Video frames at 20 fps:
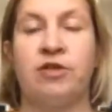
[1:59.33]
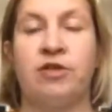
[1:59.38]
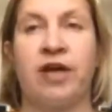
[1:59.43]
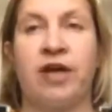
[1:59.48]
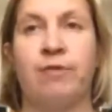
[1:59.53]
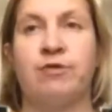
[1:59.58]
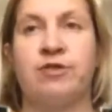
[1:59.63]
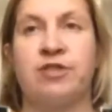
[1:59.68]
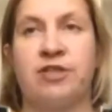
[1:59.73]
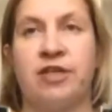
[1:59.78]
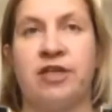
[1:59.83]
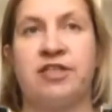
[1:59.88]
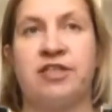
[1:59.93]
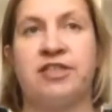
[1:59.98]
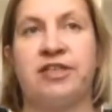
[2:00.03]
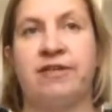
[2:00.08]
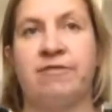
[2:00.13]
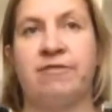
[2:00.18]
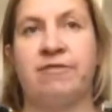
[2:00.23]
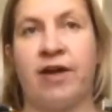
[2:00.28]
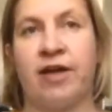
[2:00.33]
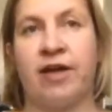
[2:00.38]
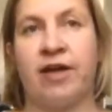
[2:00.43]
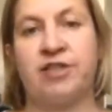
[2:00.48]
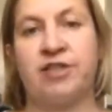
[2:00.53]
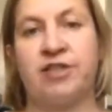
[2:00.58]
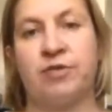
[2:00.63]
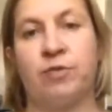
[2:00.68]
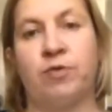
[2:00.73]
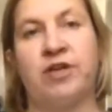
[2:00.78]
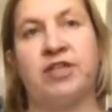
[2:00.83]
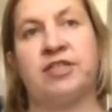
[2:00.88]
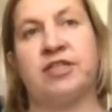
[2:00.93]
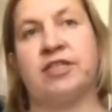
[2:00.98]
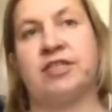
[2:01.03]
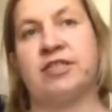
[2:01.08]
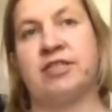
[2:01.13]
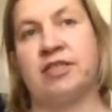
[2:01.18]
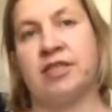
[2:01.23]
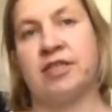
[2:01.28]
UK Research and Innovation, which
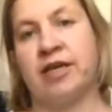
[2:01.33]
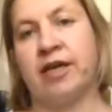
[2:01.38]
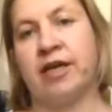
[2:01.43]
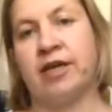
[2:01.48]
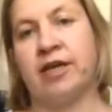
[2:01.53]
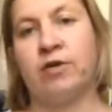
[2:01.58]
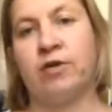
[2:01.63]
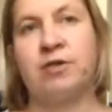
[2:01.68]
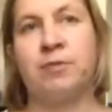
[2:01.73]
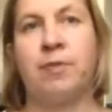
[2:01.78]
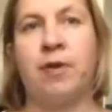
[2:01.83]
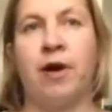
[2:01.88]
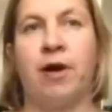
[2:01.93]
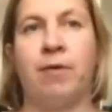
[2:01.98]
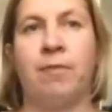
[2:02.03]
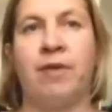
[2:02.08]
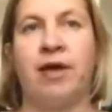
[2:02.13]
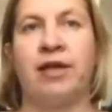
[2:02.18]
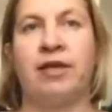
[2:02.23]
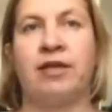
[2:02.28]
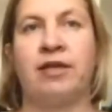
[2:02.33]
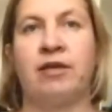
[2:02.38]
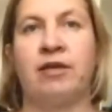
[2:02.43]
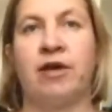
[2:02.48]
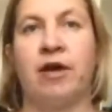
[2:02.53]
is the non-departmental